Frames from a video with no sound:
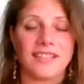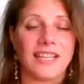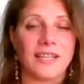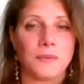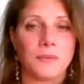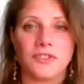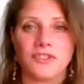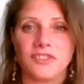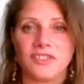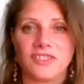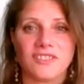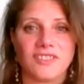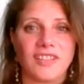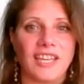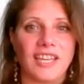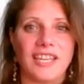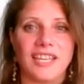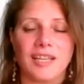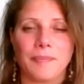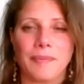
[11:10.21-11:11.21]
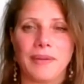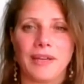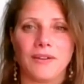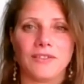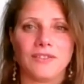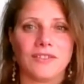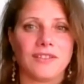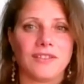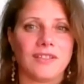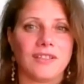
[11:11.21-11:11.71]
like what you're saying
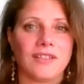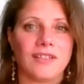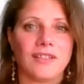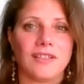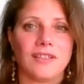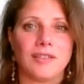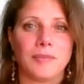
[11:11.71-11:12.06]
about uh,